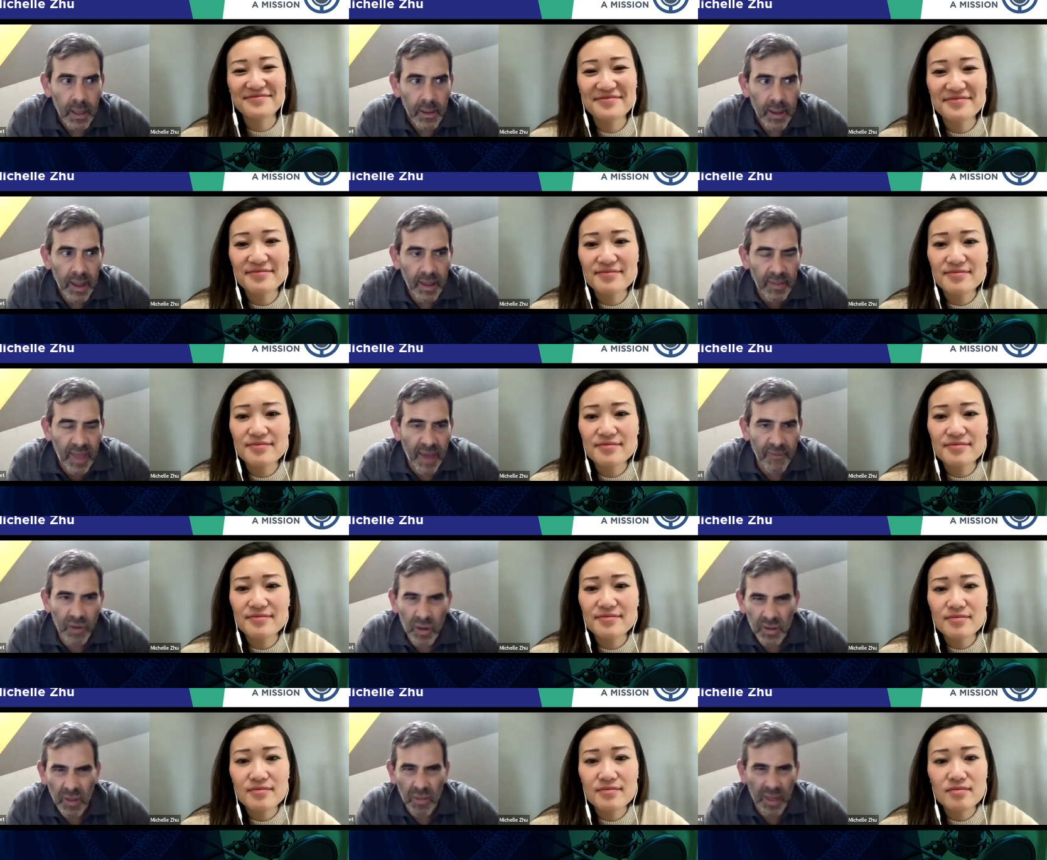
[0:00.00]
Speaker 1: uh, that have
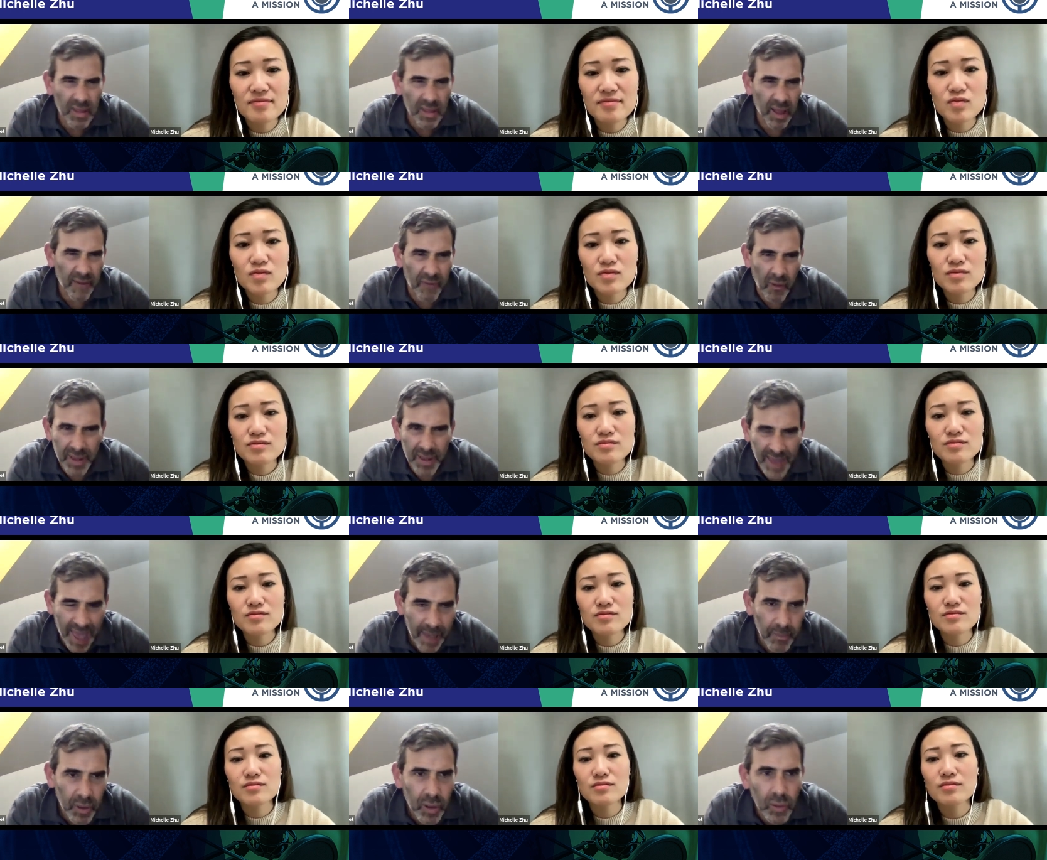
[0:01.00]
looked at things like various
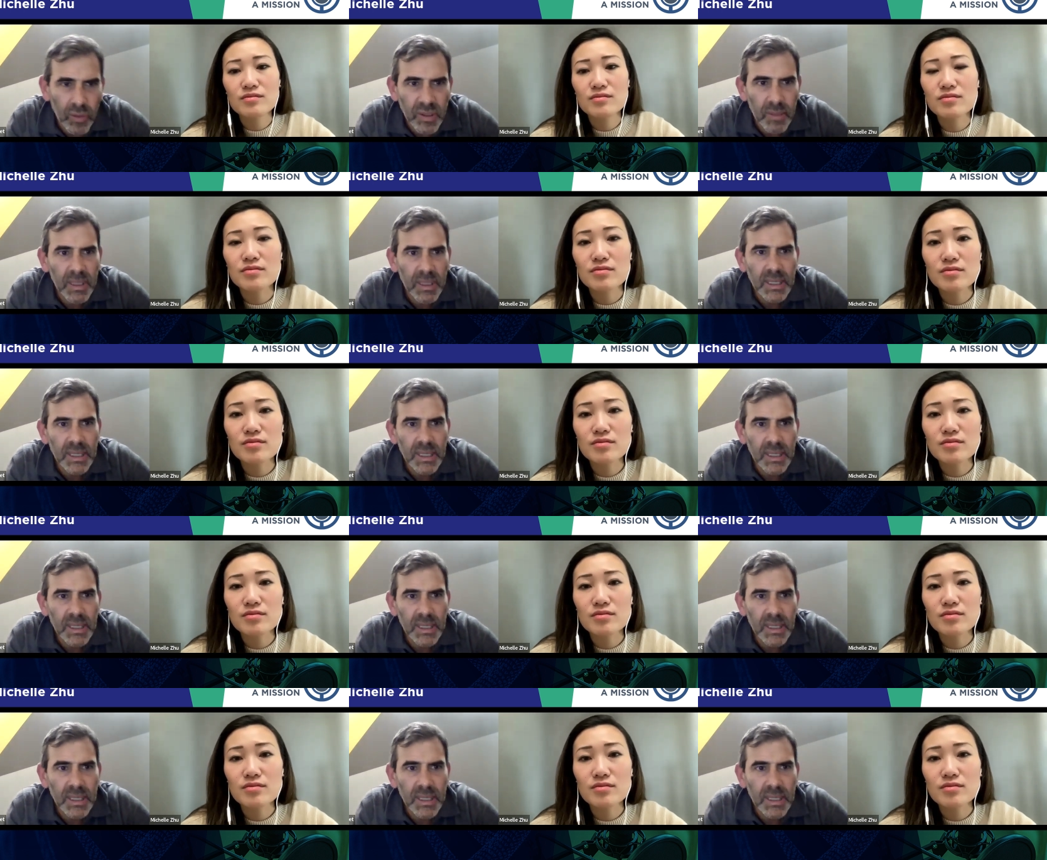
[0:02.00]
chemicals and